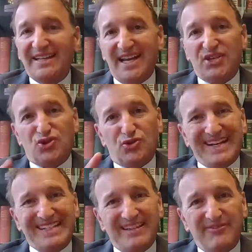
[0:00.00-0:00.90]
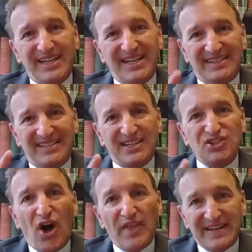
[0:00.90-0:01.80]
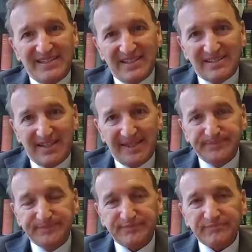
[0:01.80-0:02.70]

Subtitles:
It takes creativity. It takes authenticity.